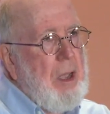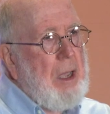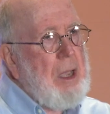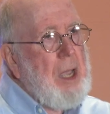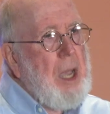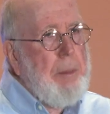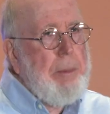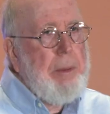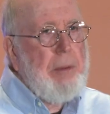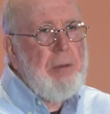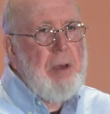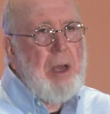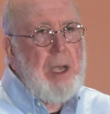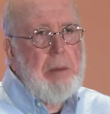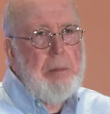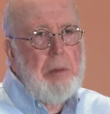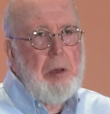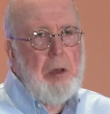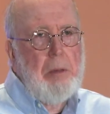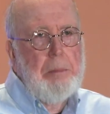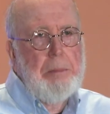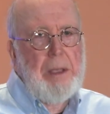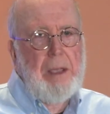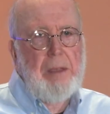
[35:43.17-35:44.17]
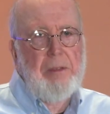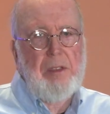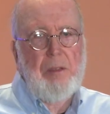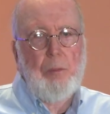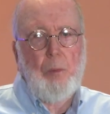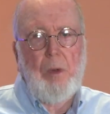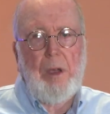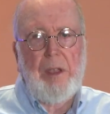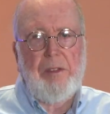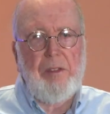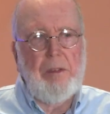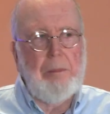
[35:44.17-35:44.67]
copyrightable because it
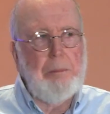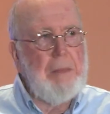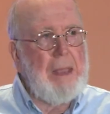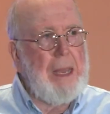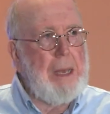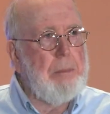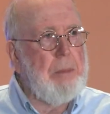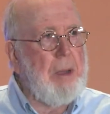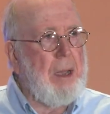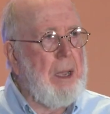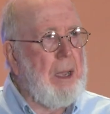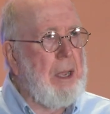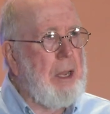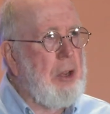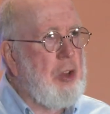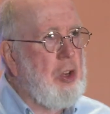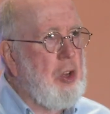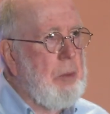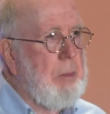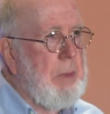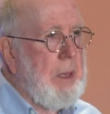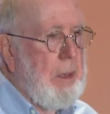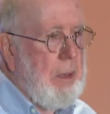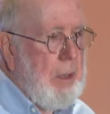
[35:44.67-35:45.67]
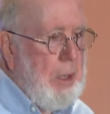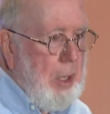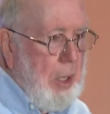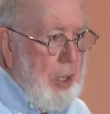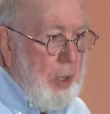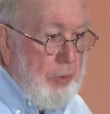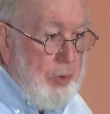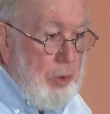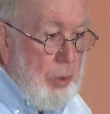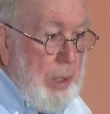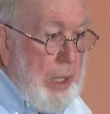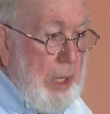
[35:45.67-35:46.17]
wasn't made by a human.
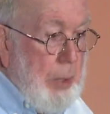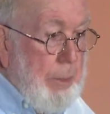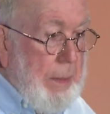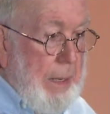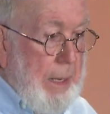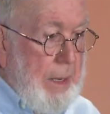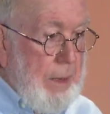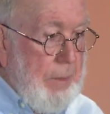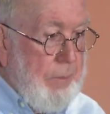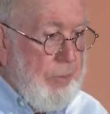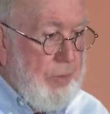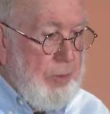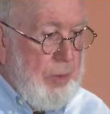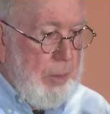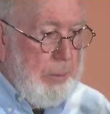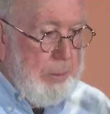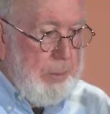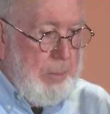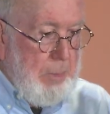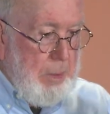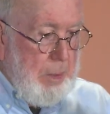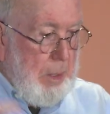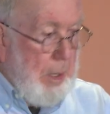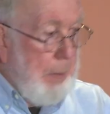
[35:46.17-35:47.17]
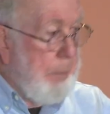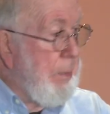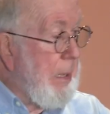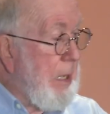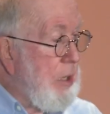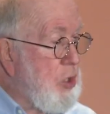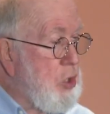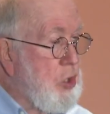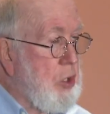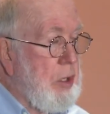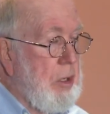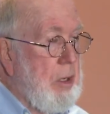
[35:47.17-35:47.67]
So here we have some, a
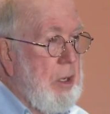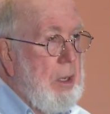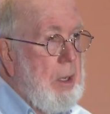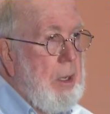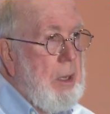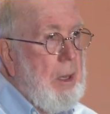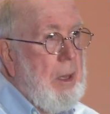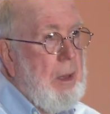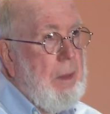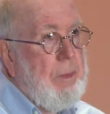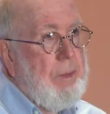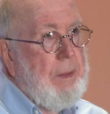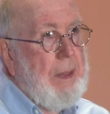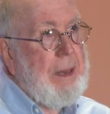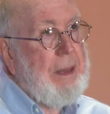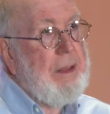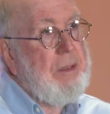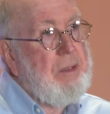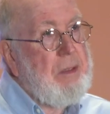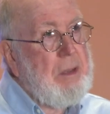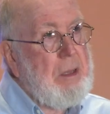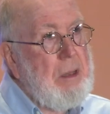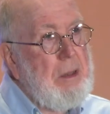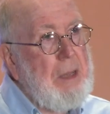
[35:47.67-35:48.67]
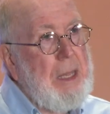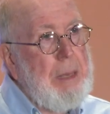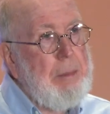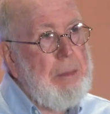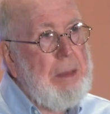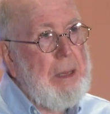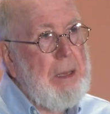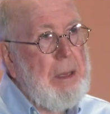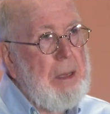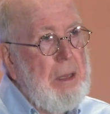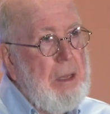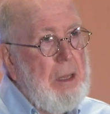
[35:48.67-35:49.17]
picture that is
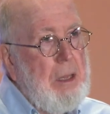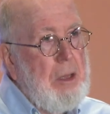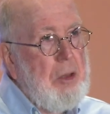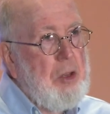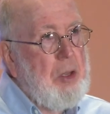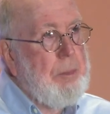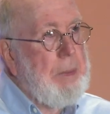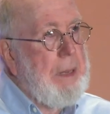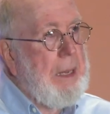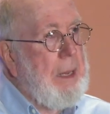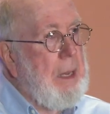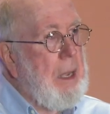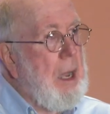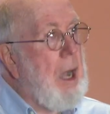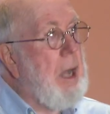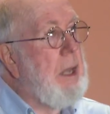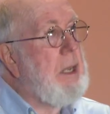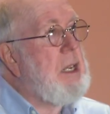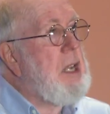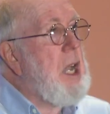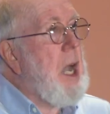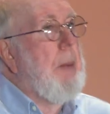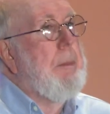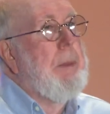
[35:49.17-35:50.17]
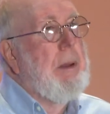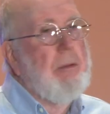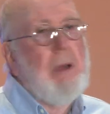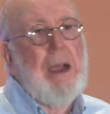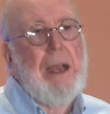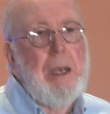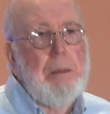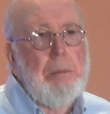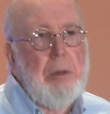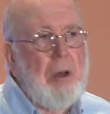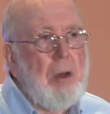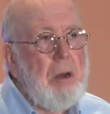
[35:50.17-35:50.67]
claiming to be
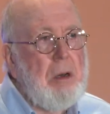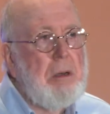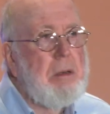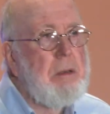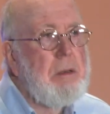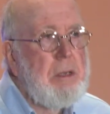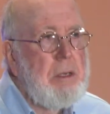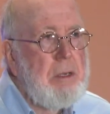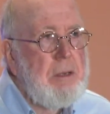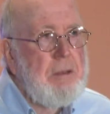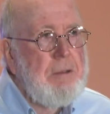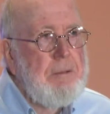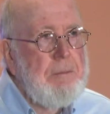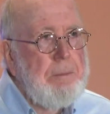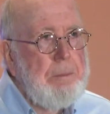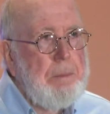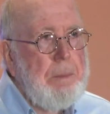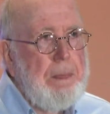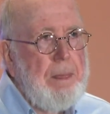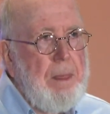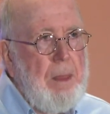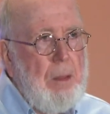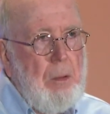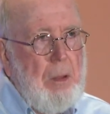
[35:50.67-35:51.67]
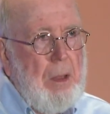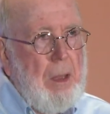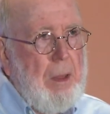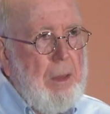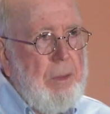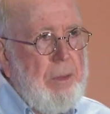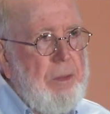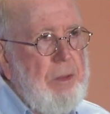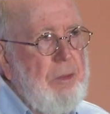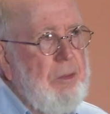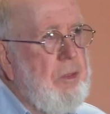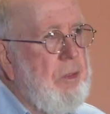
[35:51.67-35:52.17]
uncopyrightable.
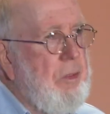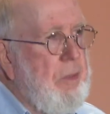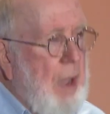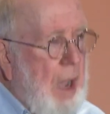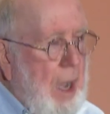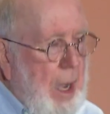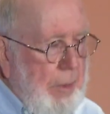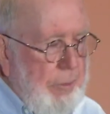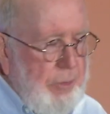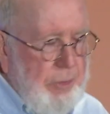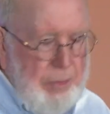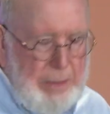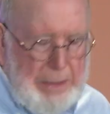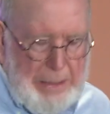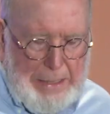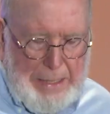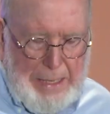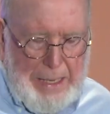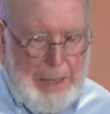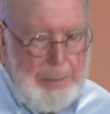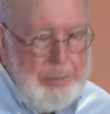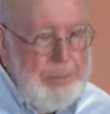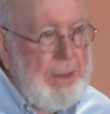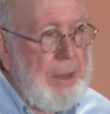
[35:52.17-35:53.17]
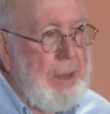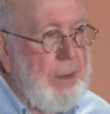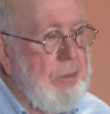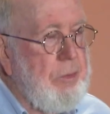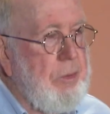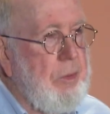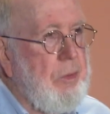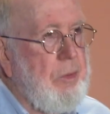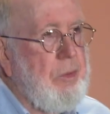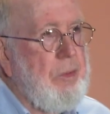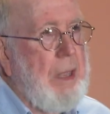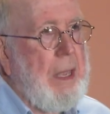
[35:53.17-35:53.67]
This is obviously can't be
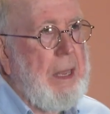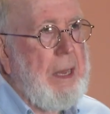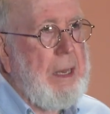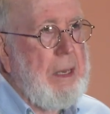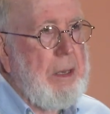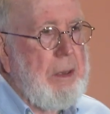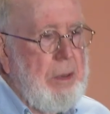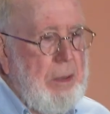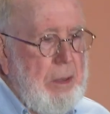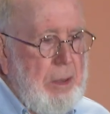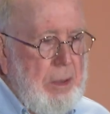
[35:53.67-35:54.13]
sustained.